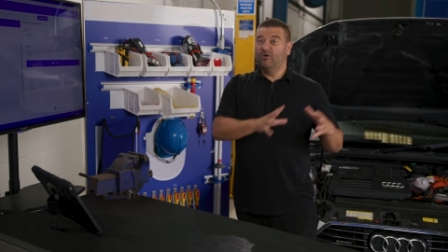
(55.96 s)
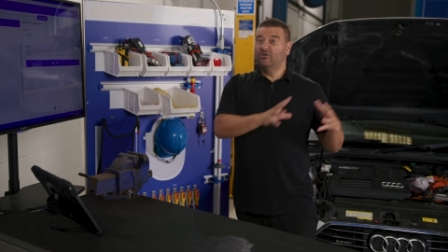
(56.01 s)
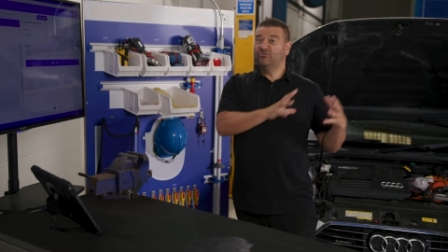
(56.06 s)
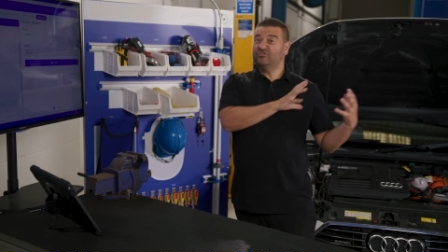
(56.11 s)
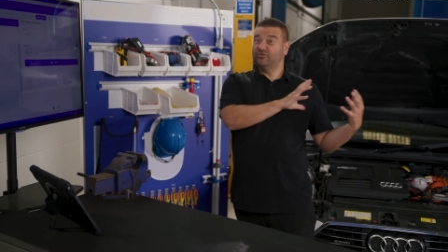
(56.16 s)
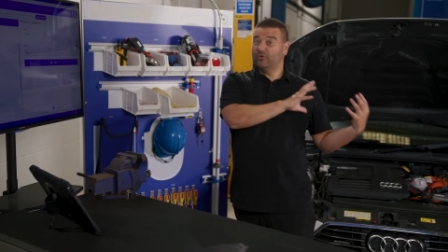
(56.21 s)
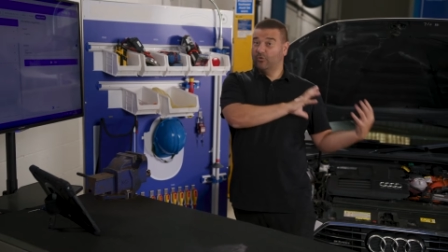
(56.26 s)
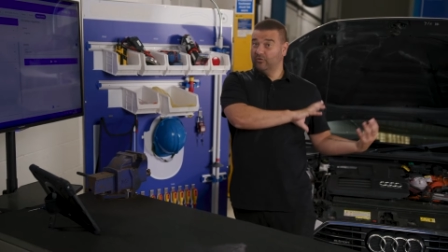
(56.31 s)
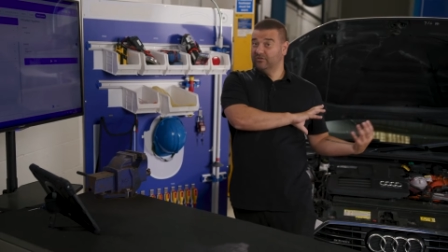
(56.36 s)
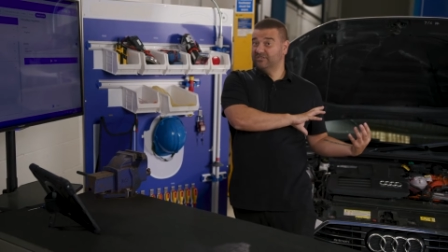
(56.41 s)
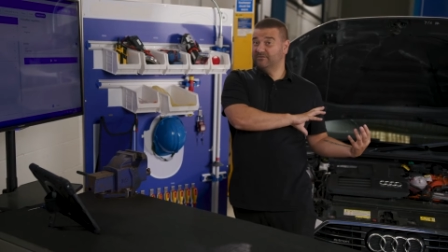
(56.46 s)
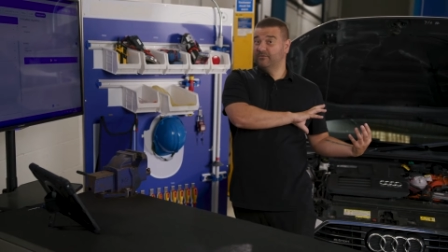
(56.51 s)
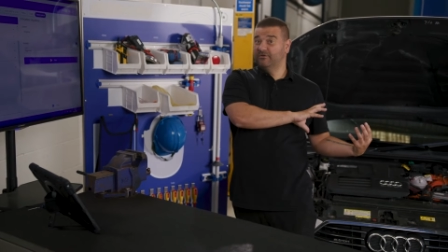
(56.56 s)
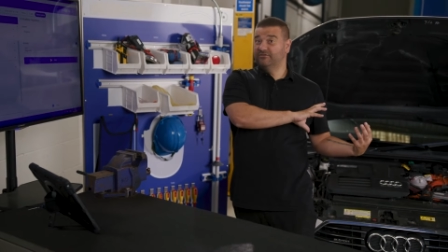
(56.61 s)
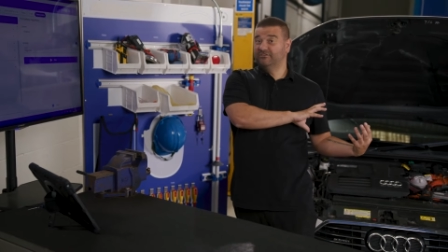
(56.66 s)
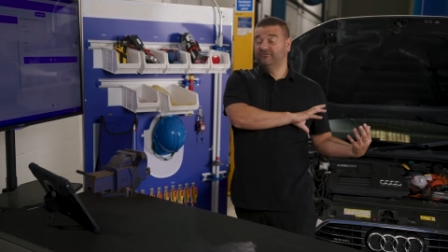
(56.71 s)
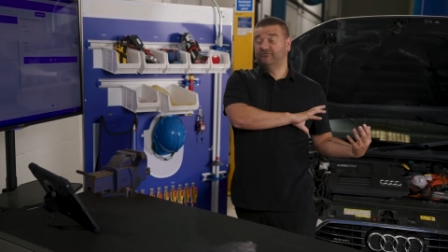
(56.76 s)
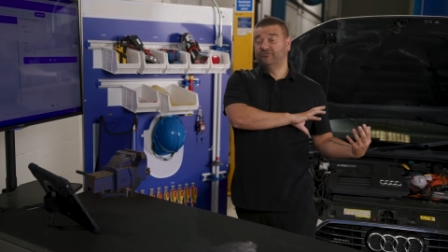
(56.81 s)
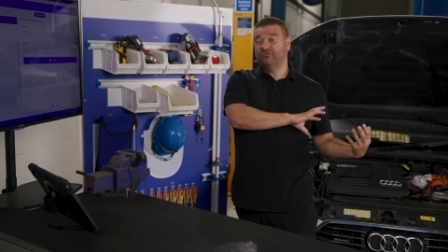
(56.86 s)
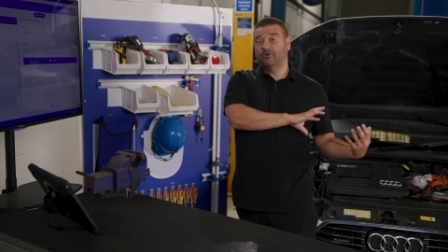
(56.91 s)
Most
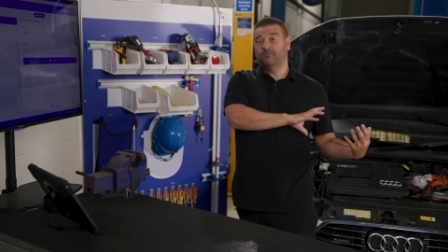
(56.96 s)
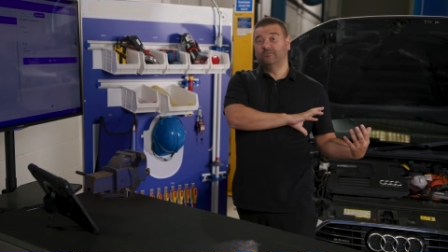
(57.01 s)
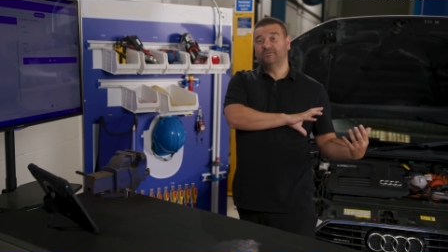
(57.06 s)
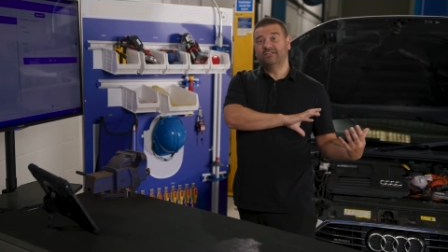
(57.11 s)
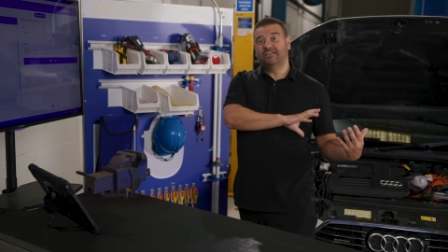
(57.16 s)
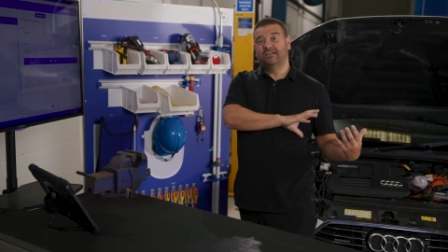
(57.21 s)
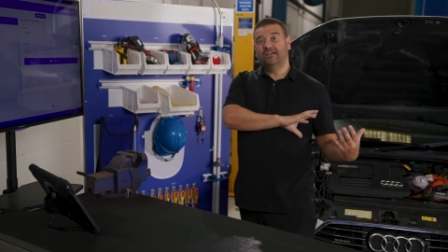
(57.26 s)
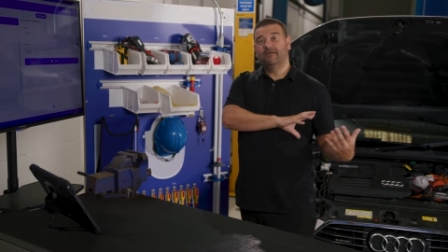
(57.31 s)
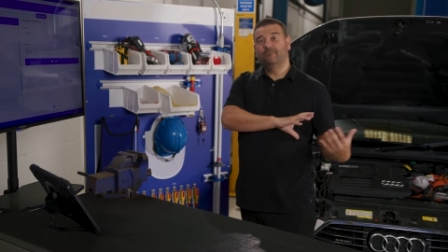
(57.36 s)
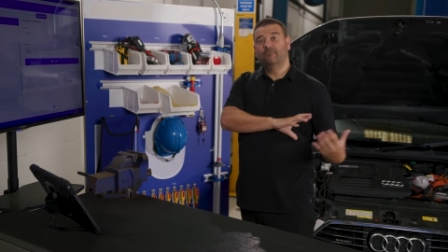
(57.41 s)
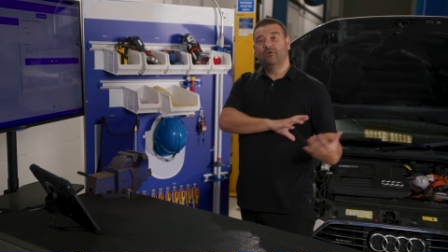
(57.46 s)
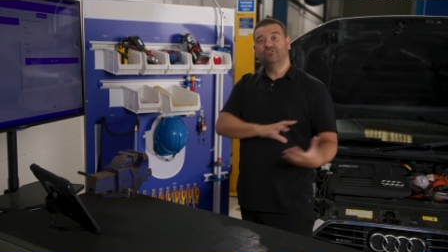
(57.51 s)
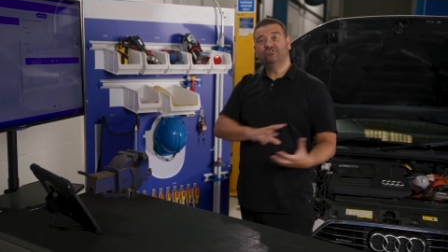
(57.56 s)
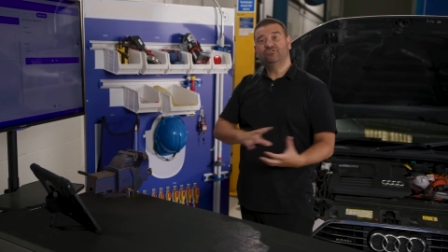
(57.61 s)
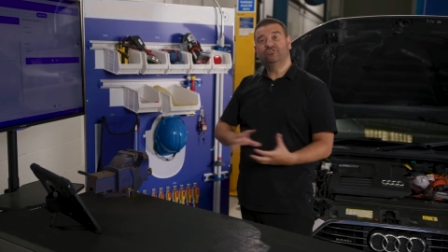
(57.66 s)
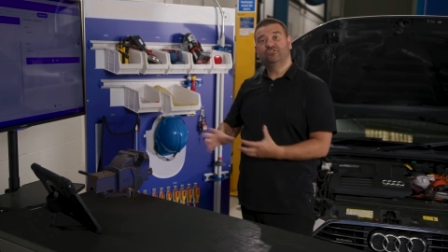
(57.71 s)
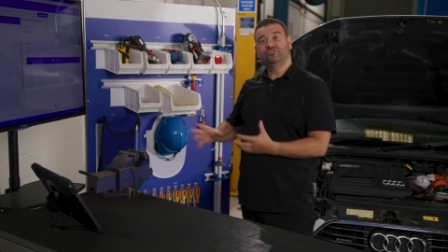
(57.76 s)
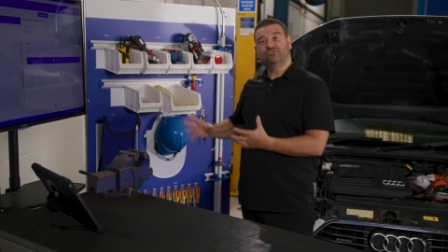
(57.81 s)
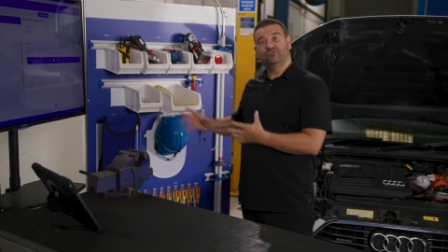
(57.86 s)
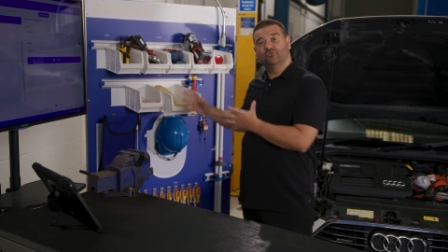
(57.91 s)
automotive jobs here,
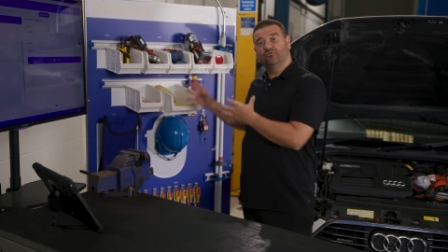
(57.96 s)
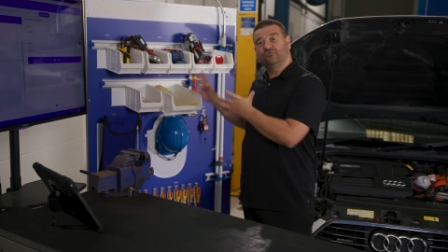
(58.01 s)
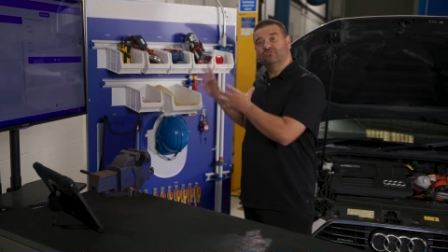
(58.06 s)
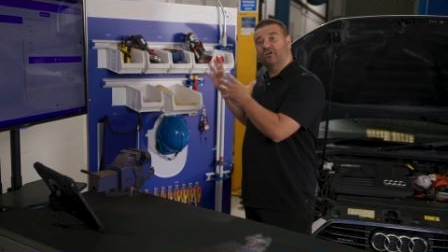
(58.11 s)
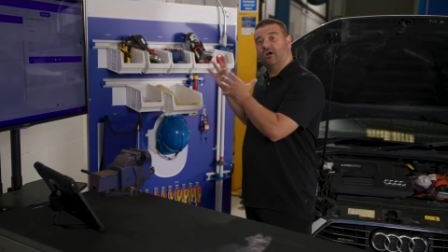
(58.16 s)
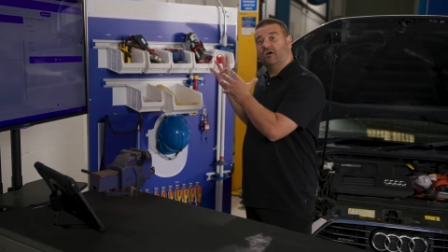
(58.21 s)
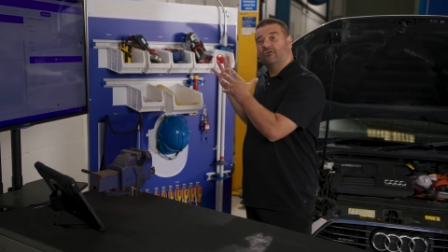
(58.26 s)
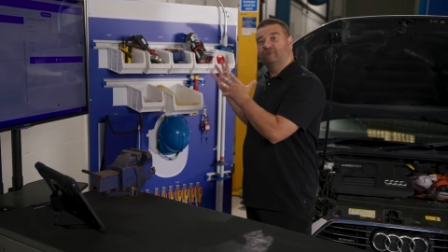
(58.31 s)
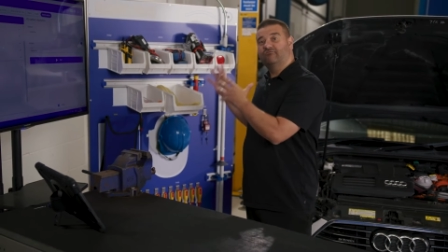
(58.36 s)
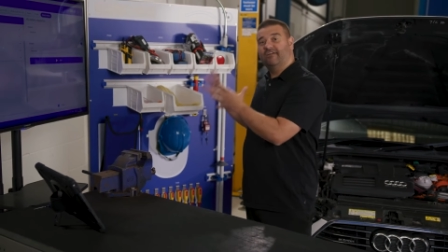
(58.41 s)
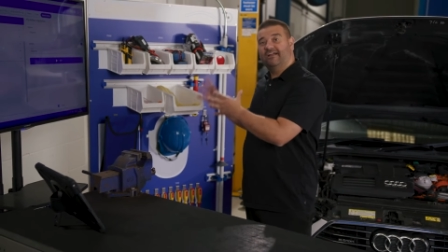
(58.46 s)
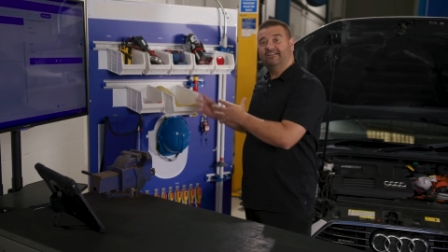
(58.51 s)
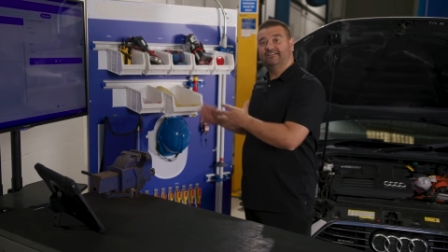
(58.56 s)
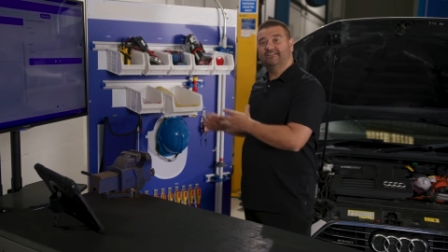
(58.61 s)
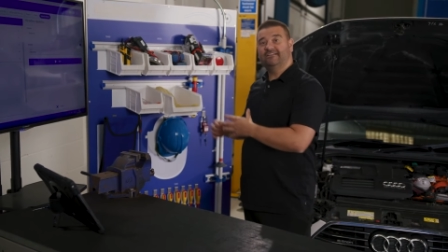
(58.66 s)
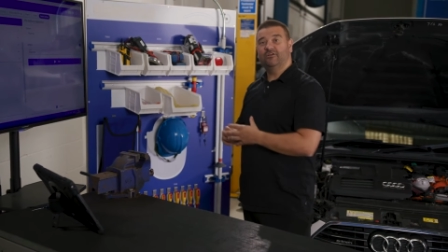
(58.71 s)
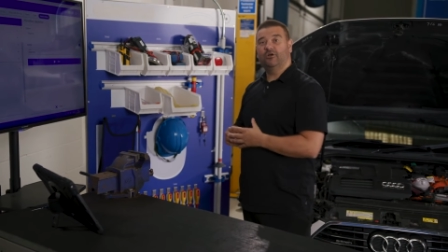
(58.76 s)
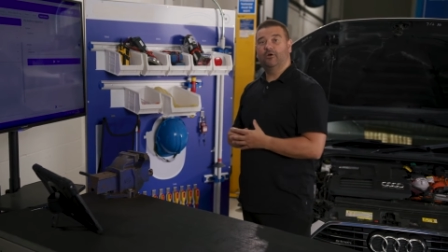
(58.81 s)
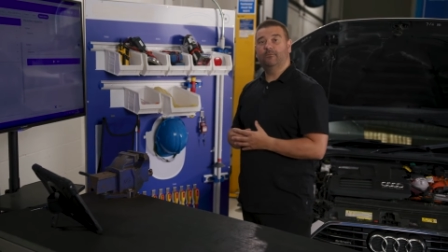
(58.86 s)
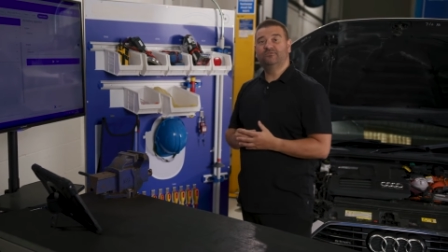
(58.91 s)
most of the tools are
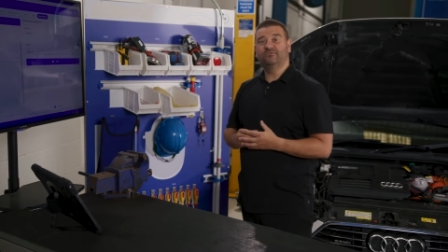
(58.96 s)
rated